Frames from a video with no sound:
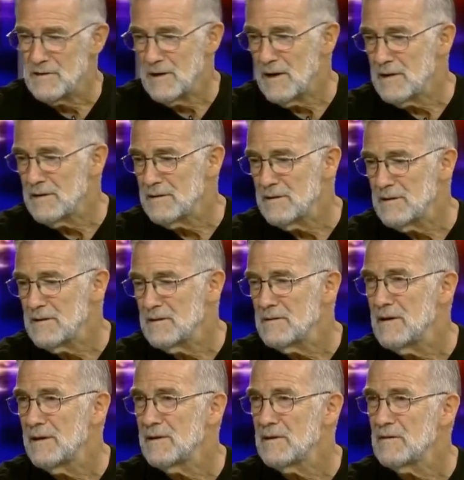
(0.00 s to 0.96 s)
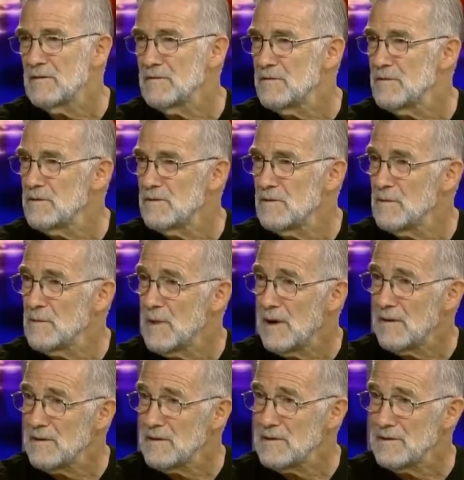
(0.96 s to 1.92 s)
said that he's not going to further
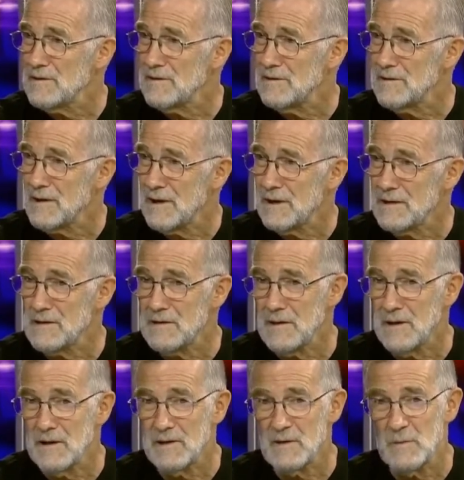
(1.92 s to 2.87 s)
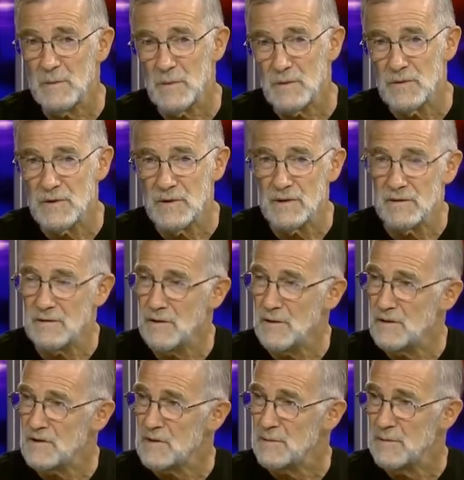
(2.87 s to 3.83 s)
embarrass the United States. Putin
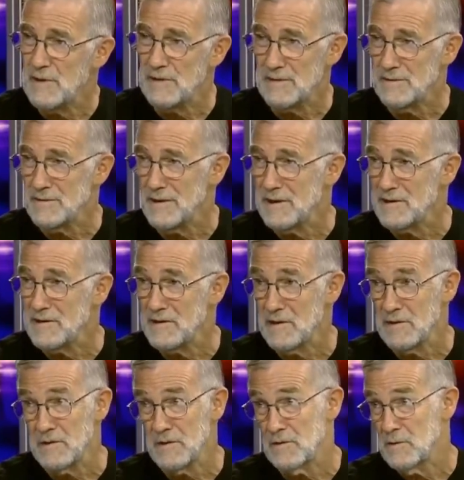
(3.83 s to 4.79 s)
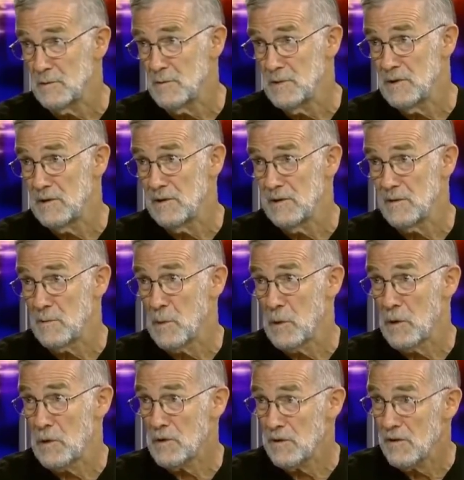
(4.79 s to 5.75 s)
talks about the United States as being our
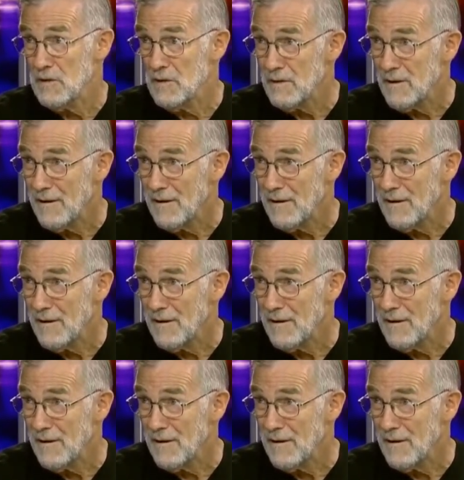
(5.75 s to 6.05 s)
partner.